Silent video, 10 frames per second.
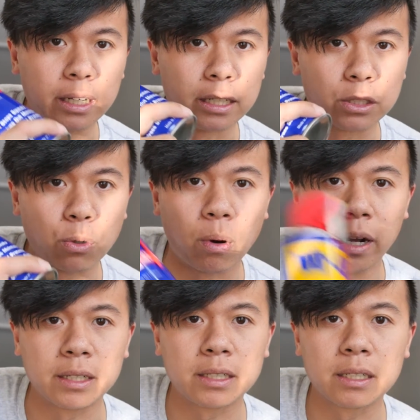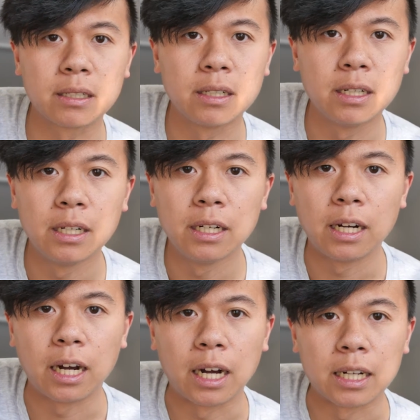is quite
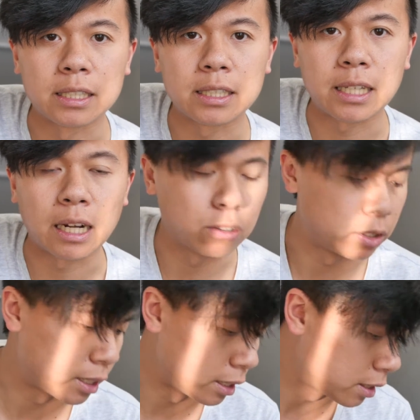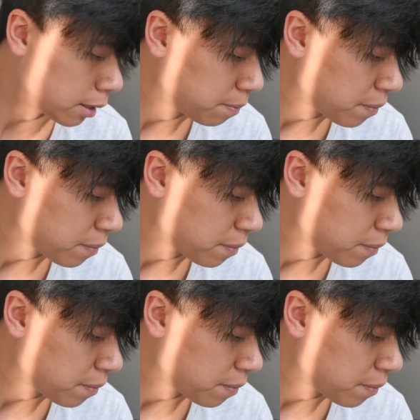stuck or seized.